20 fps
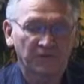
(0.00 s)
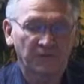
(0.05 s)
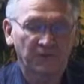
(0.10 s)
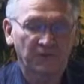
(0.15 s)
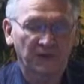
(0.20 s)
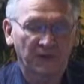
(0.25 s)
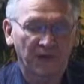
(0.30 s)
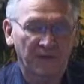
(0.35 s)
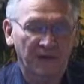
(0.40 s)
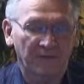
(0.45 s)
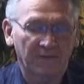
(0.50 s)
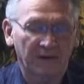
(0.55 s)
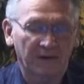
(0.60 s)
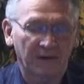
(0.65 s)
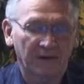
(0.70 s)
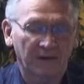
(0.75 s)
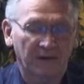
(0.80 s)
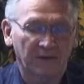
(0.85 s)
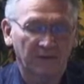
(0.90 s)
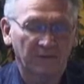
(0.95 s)
for
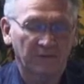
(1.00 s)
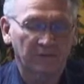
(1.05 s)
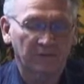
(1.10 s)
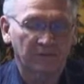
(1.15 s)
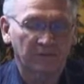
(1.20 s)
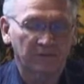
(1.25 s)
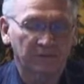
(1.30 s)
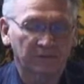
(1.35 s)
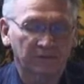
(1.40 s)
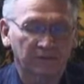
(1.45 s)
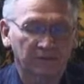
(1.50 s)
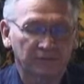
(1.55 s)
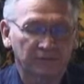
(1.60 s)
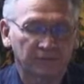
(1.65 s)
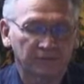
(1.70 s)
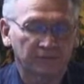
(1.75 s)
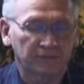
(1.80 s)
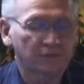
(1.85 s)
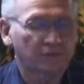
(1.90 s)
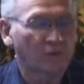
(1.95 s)
clarity on
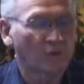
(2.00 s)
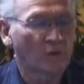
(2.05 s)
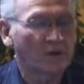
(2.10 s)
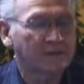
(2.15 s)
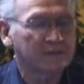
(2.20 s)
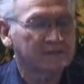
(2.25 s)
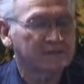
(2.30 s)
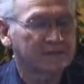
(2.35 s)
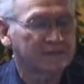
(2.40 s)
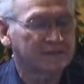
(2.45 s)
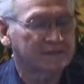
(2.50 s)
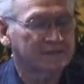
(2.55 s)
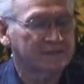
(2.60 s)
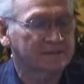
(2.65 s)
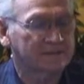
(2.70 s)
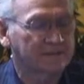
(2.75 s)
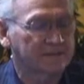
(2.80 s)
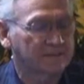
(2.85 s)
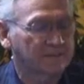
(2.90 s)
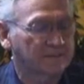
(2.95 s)
crucial
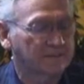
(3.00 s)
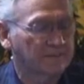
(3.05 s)
choices.